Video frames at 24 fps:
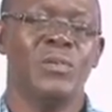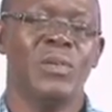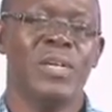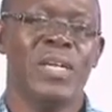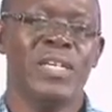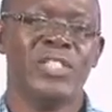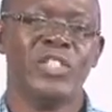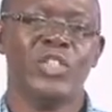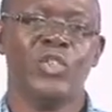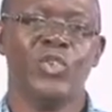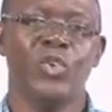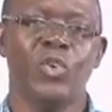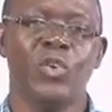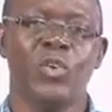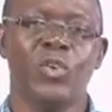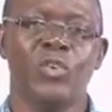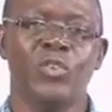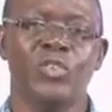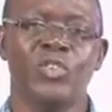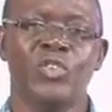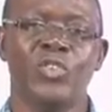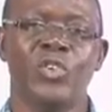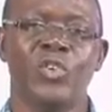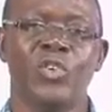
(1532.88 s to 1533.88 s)
let
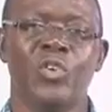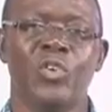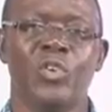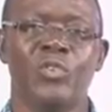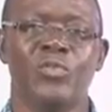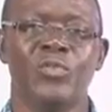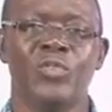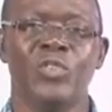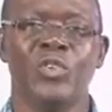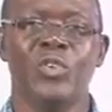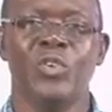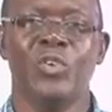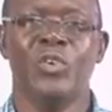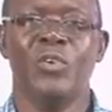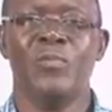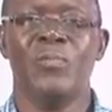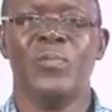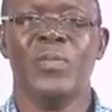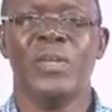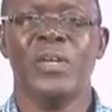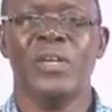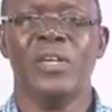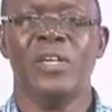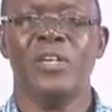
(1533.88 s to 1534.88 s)
or
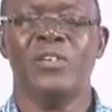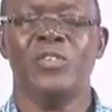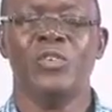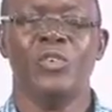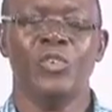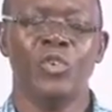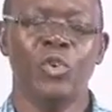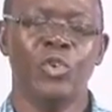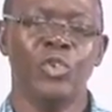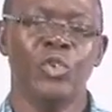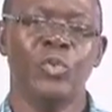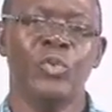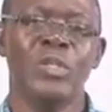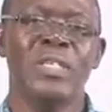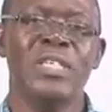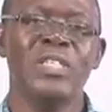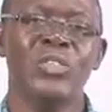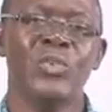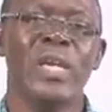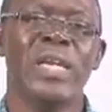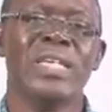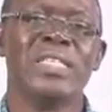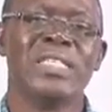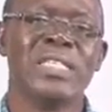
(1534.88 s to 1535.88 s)
you need
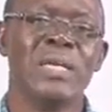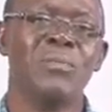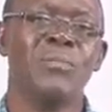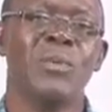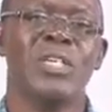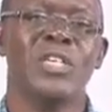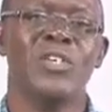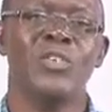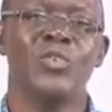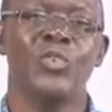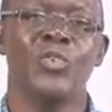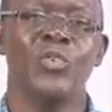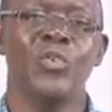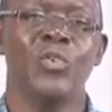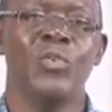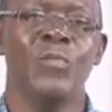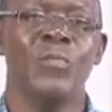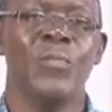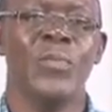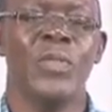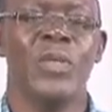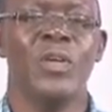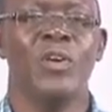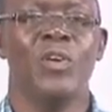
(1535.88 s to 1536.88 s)
to let somebody know
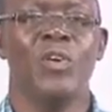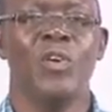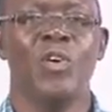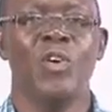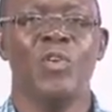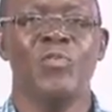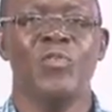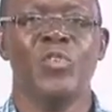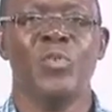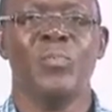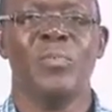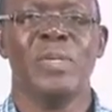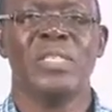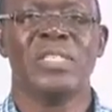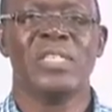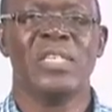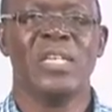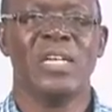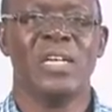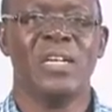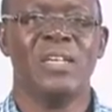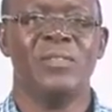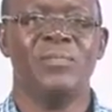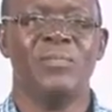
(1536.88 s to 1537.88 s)
of your
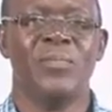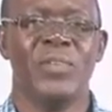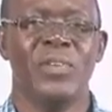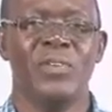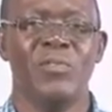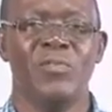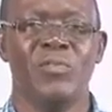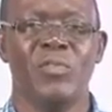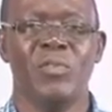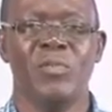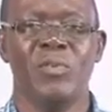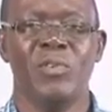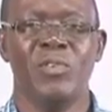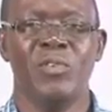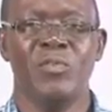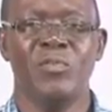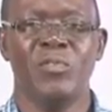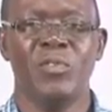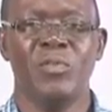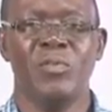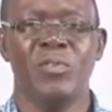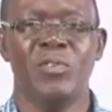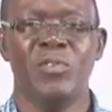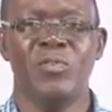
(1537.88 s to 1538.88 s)
personal
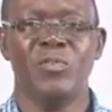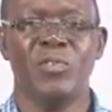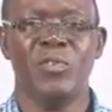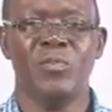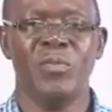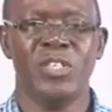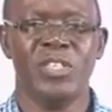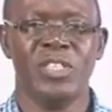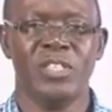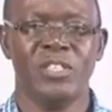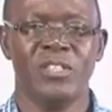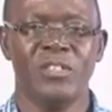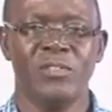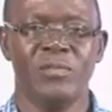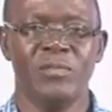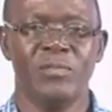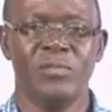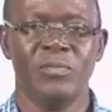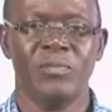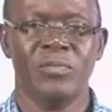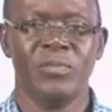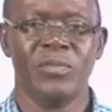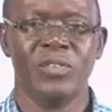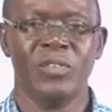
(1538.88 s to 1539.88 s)
information.
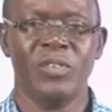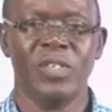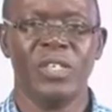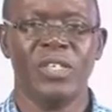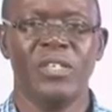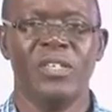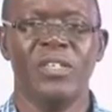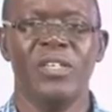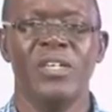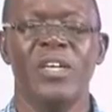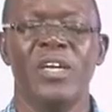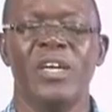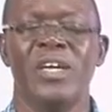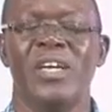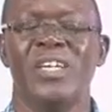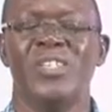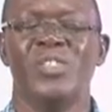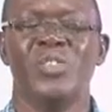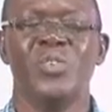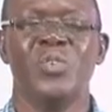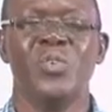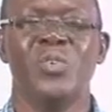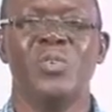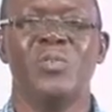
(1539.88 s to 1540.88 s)
Okay.
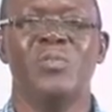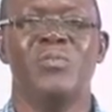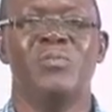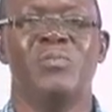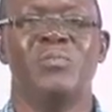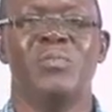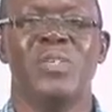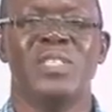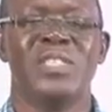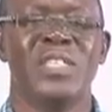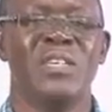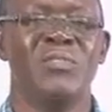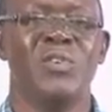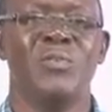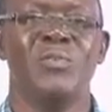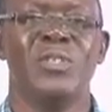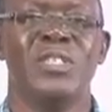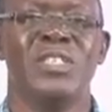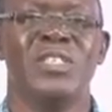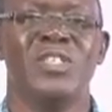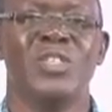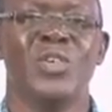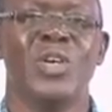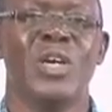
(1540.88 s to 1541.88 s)
And so personal
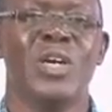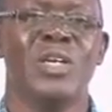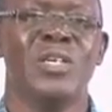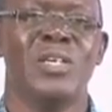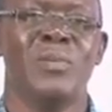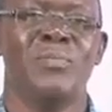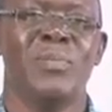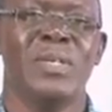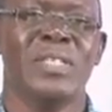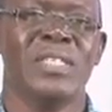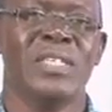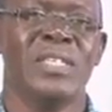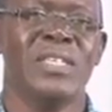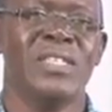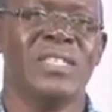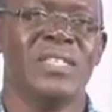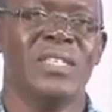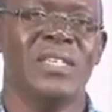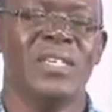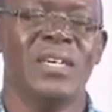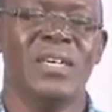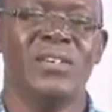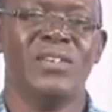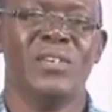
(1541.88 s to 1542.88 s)
information is not
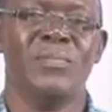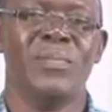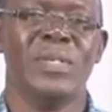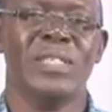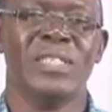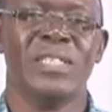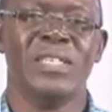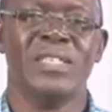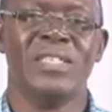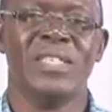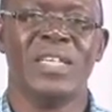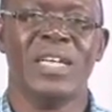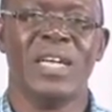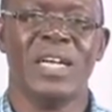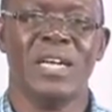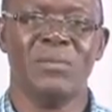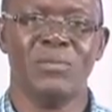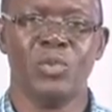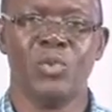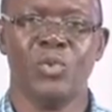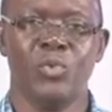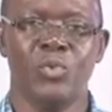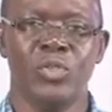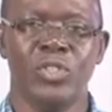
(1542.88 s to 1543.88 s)
100%
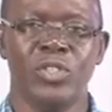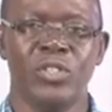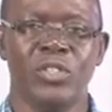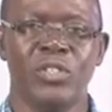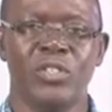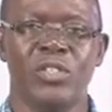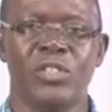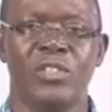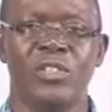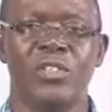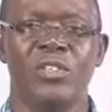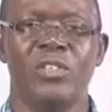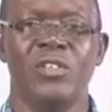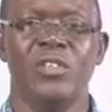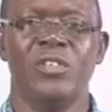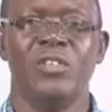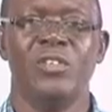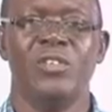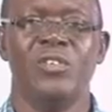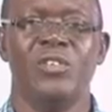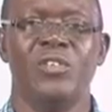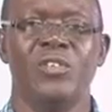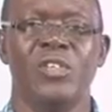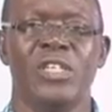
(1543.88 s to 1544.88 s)
absolute.
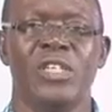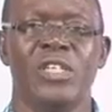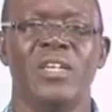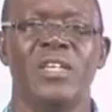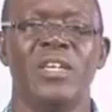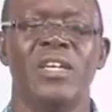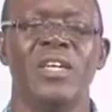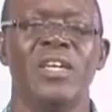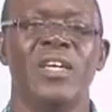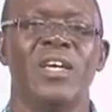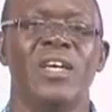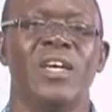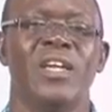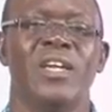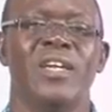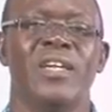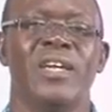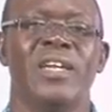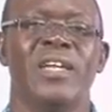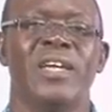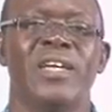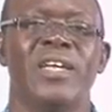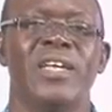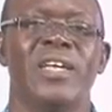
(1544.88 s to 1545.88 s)
Okay.
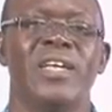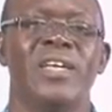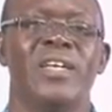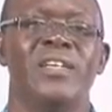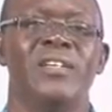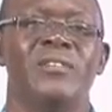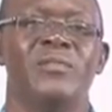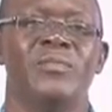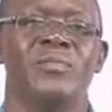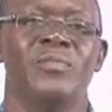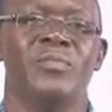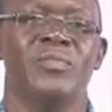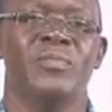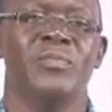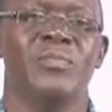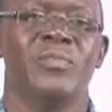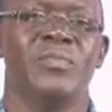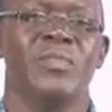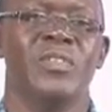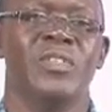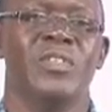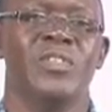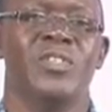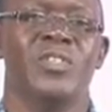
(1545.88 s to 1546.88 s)
Then again,
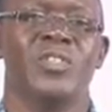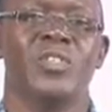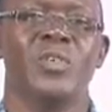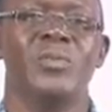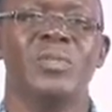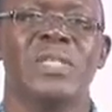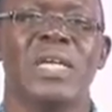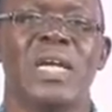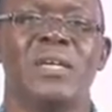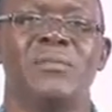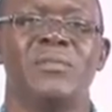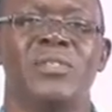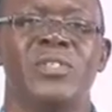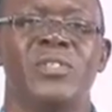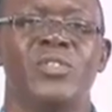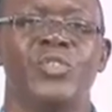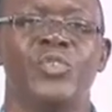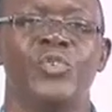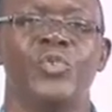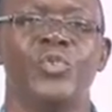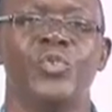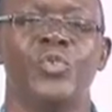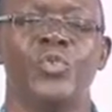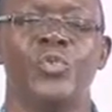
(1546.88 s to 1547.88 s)
sometimes
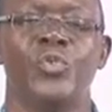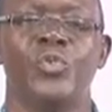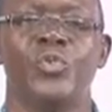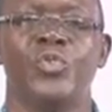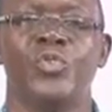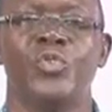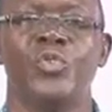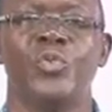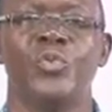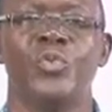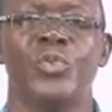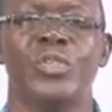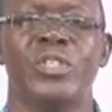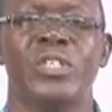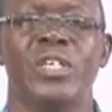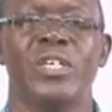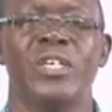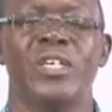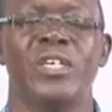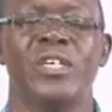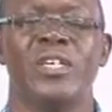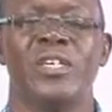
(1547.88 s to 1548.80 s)
you would